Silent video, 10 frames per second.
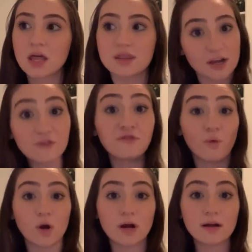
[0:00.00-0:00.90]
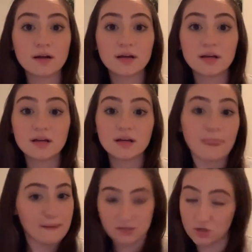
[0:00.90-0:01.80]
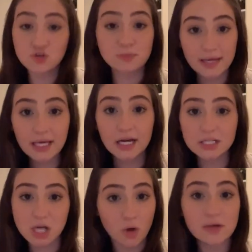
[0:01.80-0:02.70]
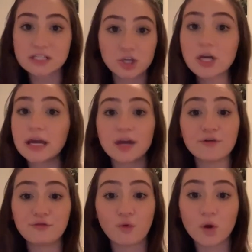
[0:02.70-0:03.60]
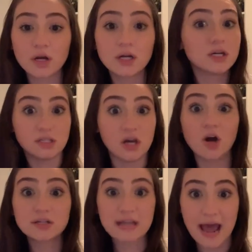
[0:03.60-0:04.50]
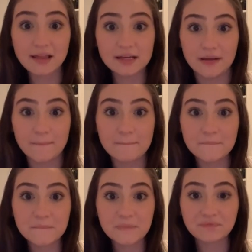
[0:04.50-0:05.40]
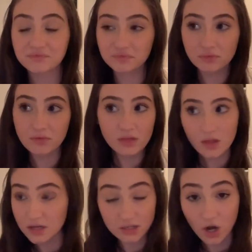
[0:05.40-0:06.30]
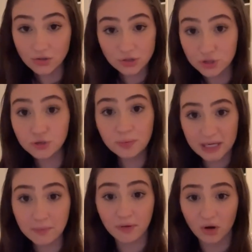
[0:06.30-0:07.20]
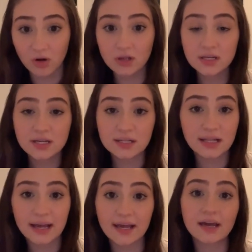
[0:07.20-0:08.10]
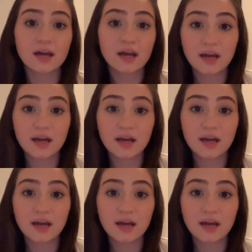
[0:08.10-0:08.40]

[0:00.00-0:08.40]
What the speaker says: Therefore, social media is always looking for young talent. Young, new people. Like,